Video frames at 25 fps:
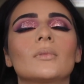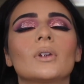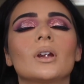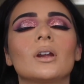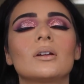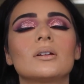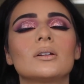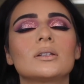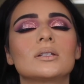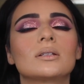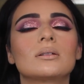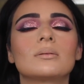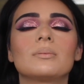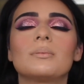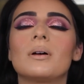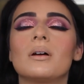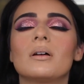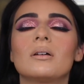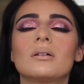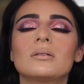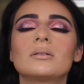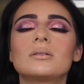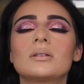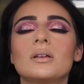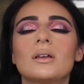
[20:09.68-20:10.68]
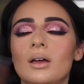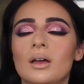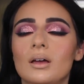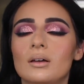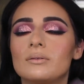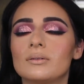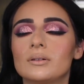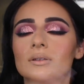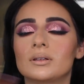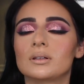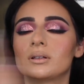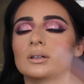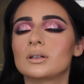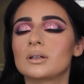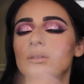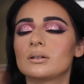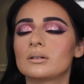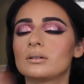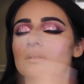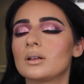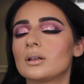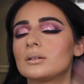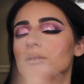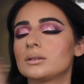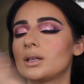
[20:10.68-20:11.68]
And it smells heavenly.
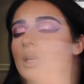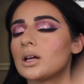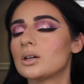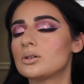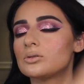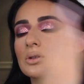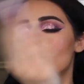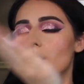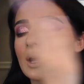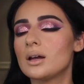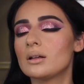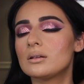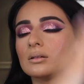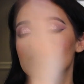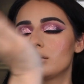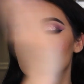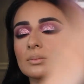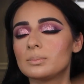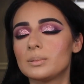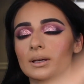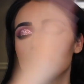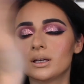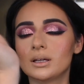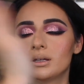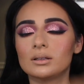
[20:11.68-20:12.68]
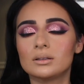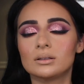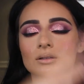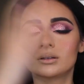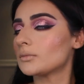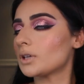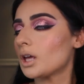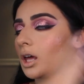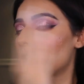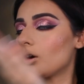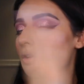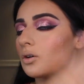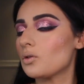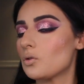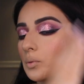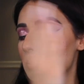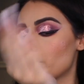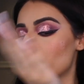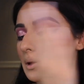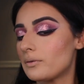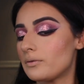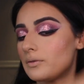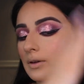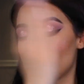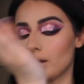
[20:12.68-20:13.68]
Let that dry a little bit. I don't know where
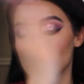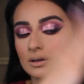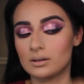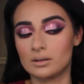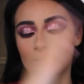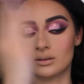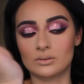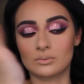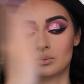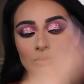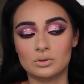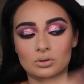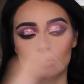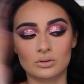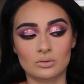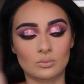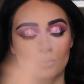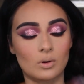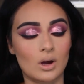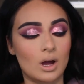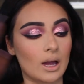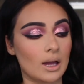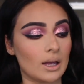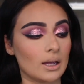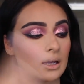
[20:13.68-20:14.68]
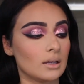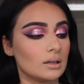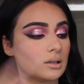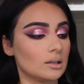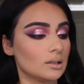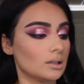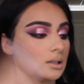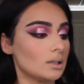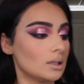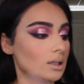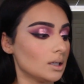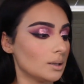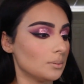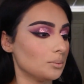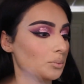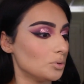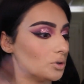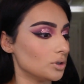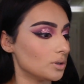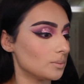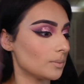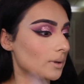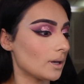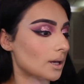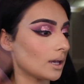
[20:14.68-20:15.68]
my fan is, which is why I'm
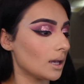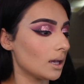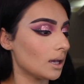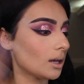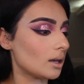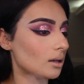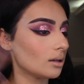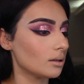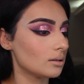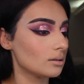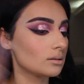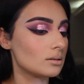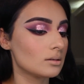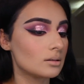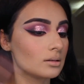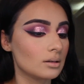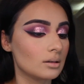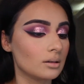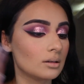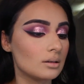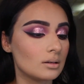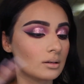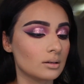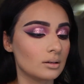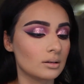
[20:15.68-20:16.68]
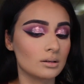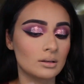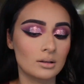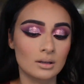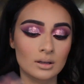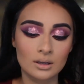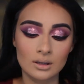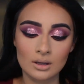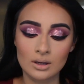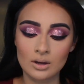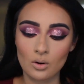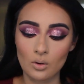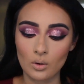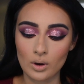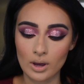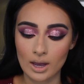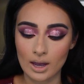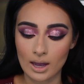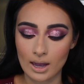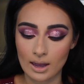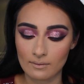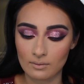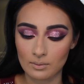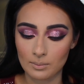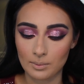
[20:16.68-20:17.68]
using my hands. Oh yeah,
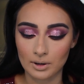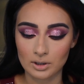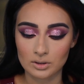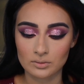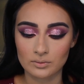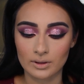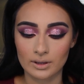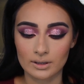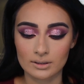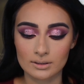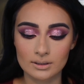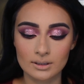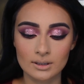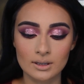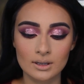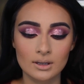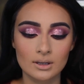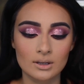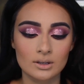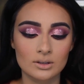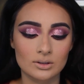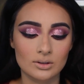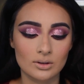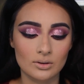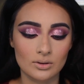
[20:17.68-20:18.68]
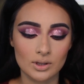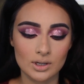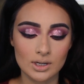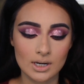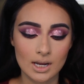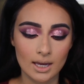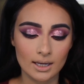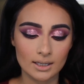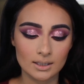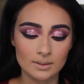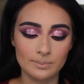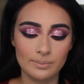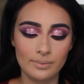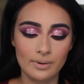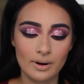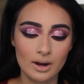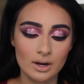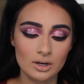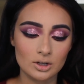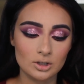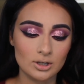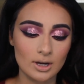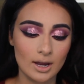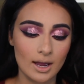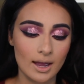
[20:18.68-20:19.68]
I have a brush for this. So the next
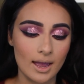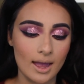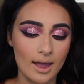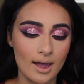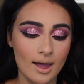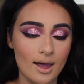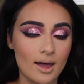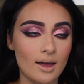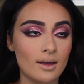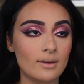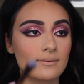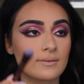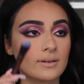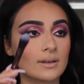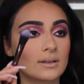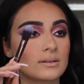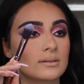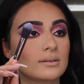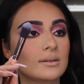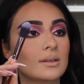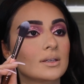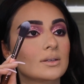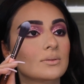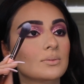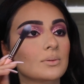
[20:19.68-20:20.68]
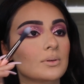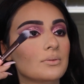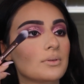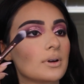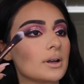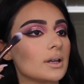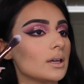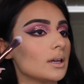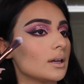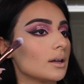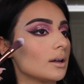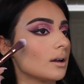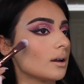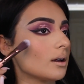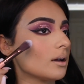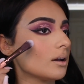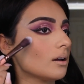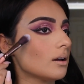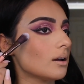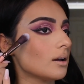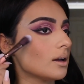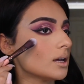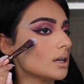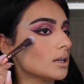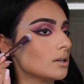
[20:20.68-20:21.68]
brush I have is this one right
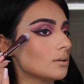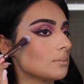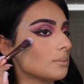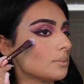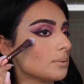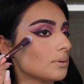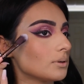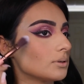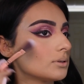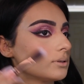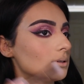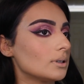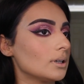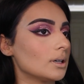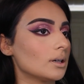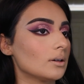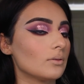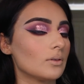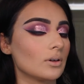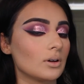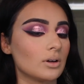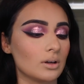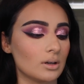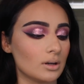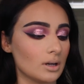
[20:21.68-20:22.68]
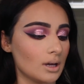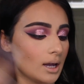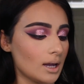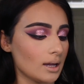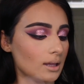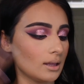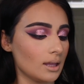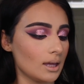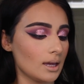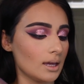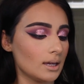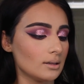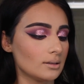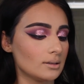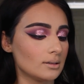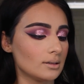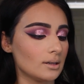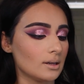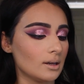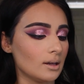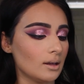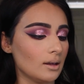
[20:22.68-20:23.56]
here. Supposed to give a good highlight.